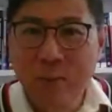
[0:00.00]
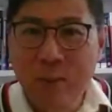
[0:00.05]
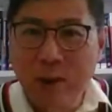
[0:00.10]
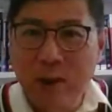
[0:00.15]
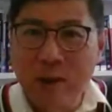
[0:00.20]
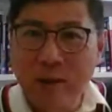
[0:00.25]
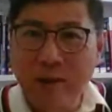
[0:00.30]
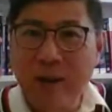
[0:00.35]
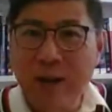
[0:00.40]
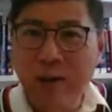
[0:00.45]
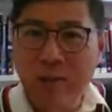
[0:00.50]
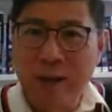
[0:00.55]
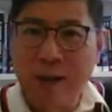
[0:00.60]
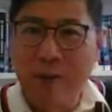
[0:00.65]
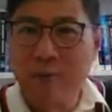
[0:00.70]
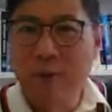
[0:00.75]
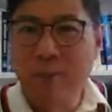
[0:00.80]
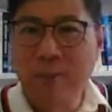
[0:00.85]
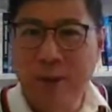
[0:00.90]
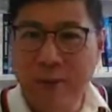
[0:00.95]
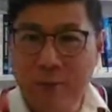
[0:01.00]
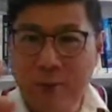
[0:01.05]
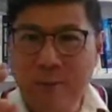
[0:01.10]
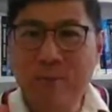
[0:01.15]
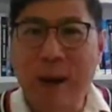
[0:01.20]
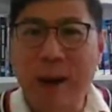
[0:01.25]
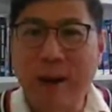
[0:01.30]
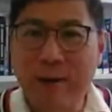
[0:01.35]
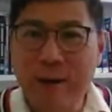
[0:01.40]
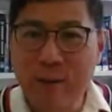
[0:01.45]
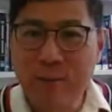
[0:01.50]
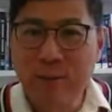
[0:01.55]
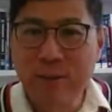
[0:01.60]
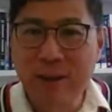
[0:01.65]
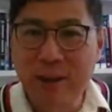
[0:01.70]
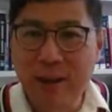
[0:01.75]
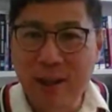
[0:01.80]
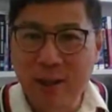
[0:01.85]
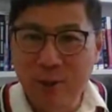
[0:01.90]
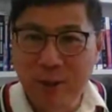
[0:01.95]
where you come from different
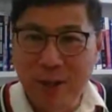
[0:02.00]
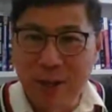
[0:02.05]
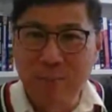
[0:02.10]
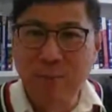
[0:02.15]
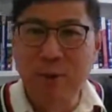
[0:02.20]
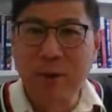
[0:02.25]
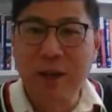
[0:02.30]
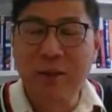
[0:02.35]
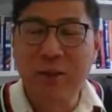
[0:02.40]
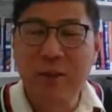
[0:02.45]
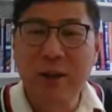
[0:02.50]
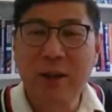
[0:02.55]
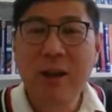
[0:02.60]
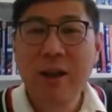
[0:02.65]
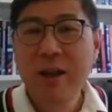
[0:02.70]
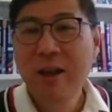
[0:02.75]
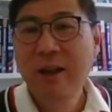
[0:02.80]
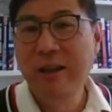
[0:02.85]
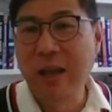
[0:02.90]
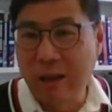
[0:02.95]
backgrounds and then you come together,